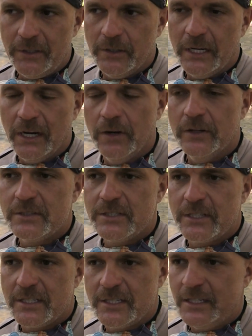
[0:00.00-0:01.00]
you're out
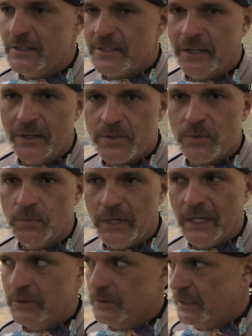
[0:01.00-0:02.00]
16 cents
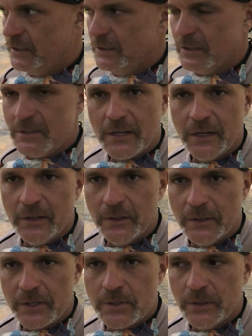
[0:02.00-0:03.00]
rather than an entire
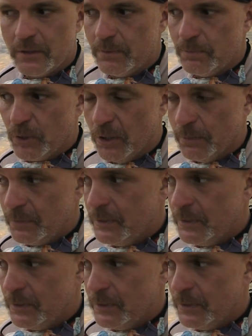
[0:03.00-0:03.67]
electric probe.